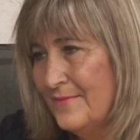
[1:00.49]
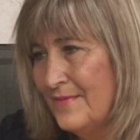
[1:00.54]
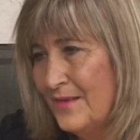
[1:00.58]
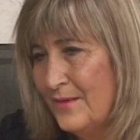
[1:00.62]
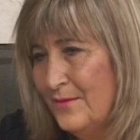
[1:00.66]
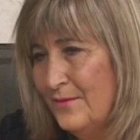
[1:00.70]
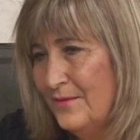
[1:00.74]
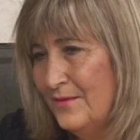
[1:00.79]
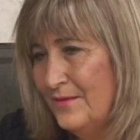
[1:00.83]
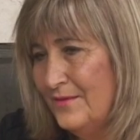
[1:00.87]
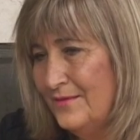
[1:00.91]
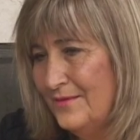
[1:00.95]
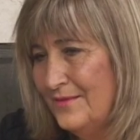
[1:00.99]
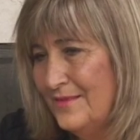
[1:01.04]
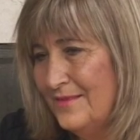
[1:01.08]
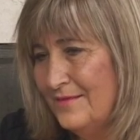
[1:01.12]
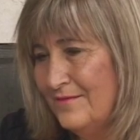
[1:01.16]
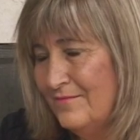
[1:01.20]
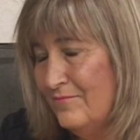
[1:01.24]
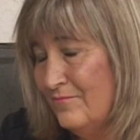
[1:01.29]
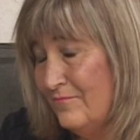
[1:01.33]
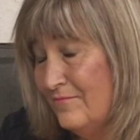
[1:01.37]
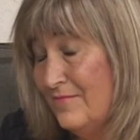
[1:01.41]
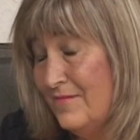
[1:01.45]
Well,
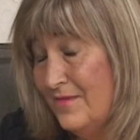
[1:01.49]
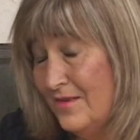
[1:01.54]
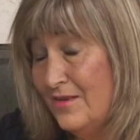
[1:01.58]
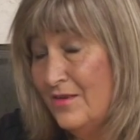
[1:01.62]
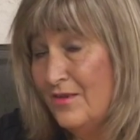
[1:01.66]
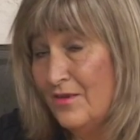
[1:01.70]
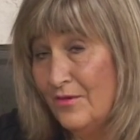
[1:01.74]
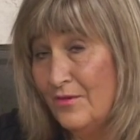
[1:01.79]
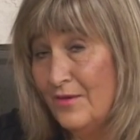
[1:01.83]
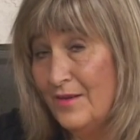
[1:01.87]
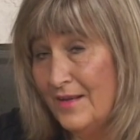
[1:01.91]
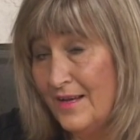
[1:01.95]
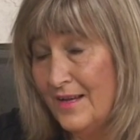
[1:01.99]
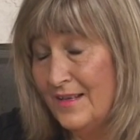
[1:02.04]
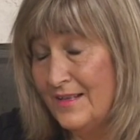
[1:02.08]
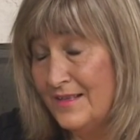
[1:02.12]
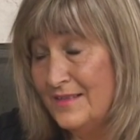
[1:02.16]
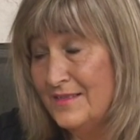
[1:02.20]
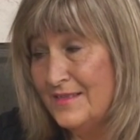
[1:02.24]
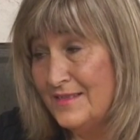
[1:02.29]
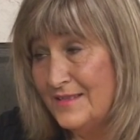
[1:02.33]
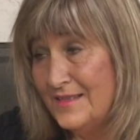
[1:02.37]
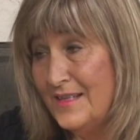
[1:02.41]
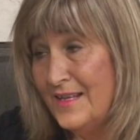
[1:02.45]
I
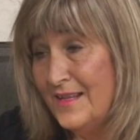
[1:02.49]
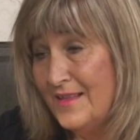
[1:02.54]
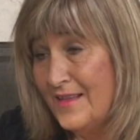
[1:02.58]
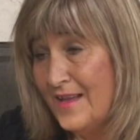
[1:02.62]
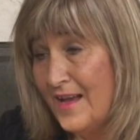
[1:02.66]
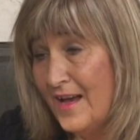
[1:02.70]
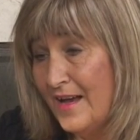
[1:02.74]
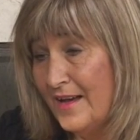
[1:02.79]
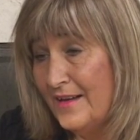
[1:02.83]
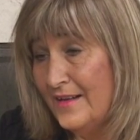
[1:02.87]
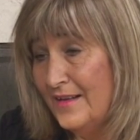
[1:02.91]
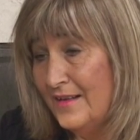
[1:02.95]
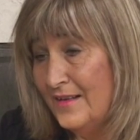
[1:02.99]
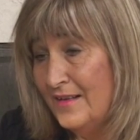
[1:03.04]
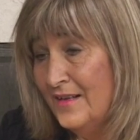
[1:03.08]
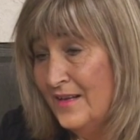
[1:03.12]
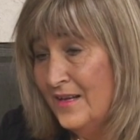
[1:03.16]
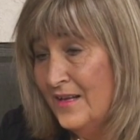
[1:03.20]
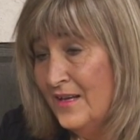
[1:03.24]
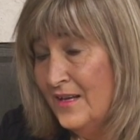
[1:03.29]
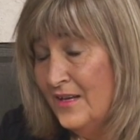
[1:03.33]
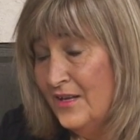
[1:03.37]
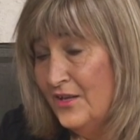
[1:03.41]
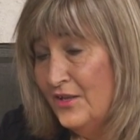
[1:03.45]
can see that. And,
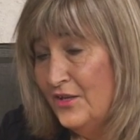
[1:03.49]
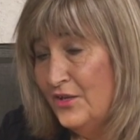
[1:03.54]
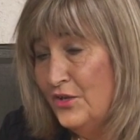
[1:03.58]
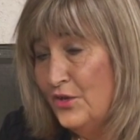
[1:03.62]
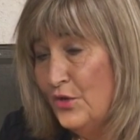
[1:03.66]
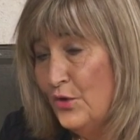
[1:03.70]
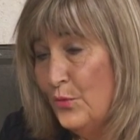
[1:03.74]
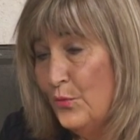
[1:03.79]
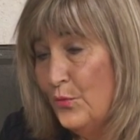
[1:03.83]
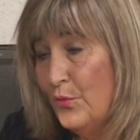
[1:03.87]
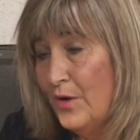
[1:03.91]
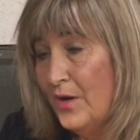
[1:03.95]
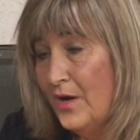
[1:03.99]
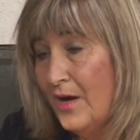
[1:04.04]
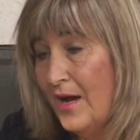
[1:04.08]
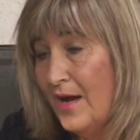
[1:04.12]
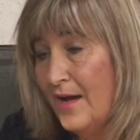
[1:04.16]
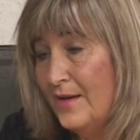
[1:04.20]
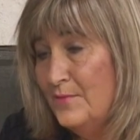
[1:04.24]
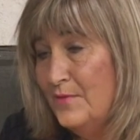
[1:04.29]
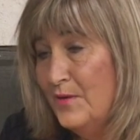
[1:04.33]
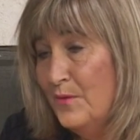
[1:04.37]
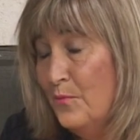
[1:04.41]
the